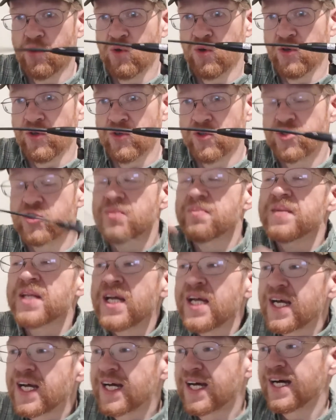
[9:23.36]
orders,
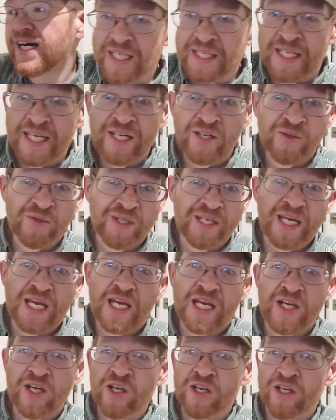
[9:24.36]
and they don't
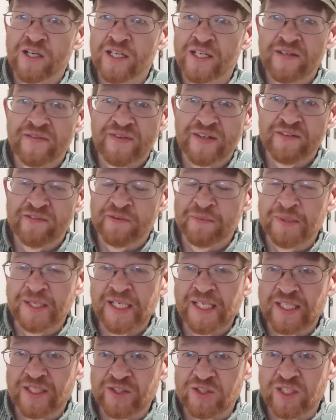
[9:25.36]
care if
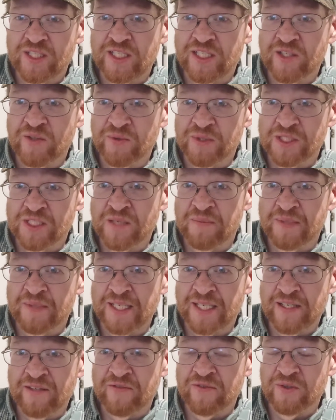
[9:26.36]
everybody else can hear what's
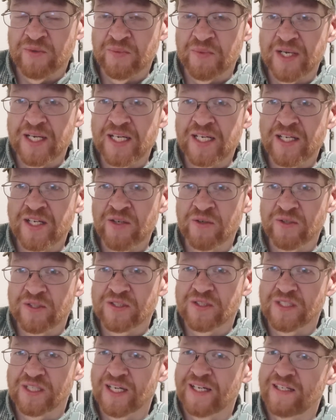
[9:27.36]
coming out of the radio
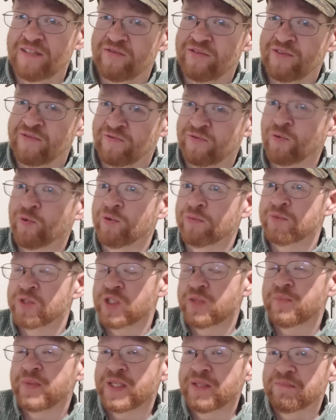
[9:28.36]
because it kind of
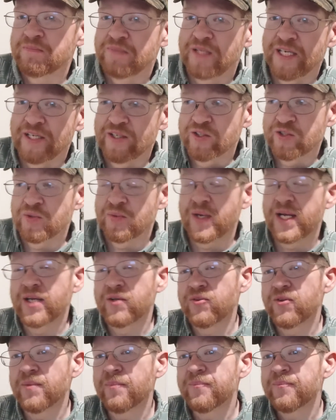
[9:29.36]
informs the players
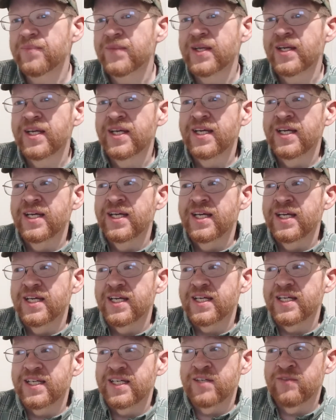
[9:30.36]
around them.
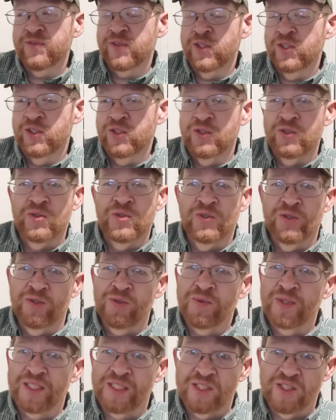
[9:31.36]
If you're
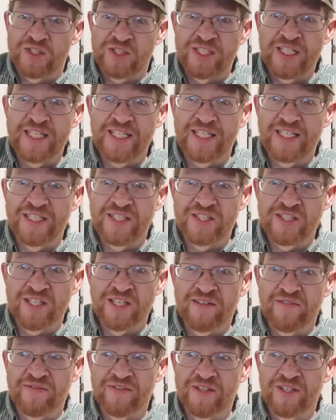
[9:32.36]
doing sneaky
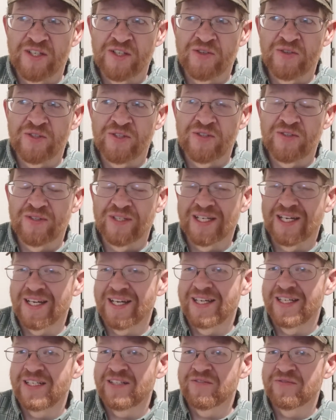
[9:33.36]
stuff, though, you
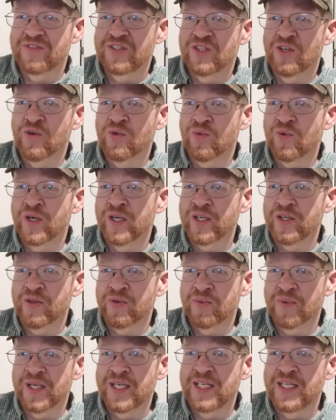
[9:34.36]
kind of don't want
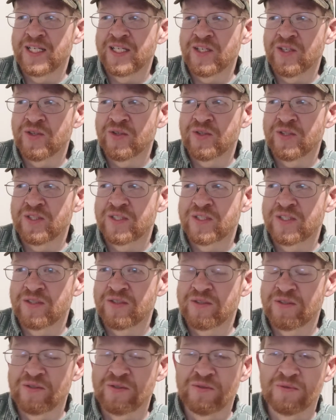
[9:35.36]
your radio
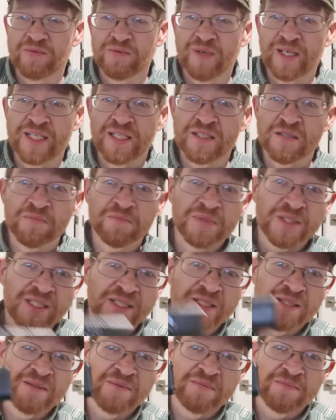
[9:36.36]
to
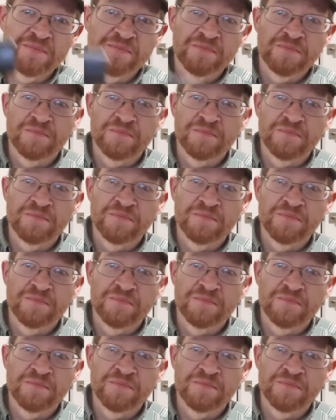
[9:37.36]
randomly